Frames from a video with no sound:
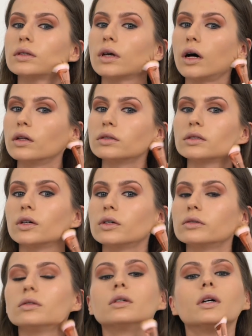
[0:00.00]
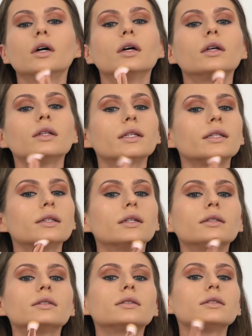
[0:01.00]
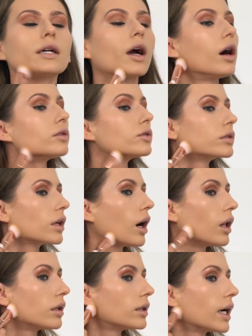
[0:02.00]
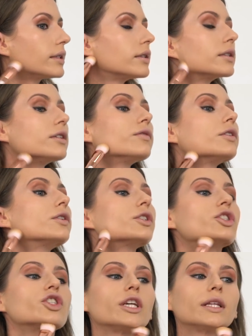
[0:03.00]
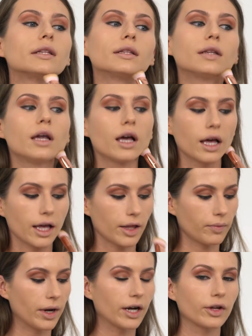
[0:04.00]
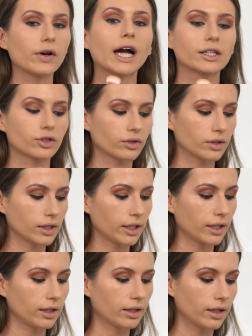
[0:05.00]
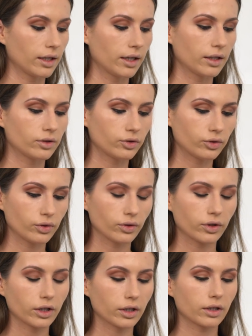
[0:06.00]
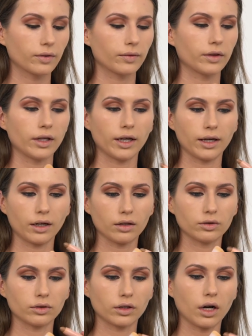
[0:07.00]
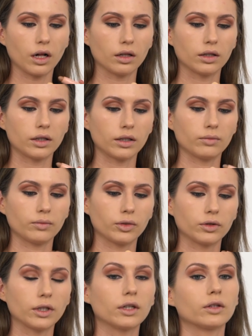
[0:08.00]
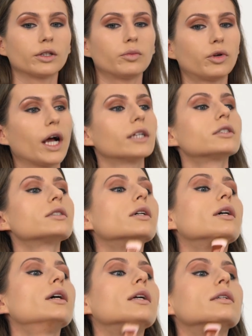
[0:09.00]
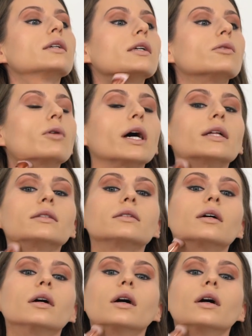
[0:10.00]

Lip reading: also the contour color underneath your chin. And Mario actually took the contour color, put it on the brush, and he went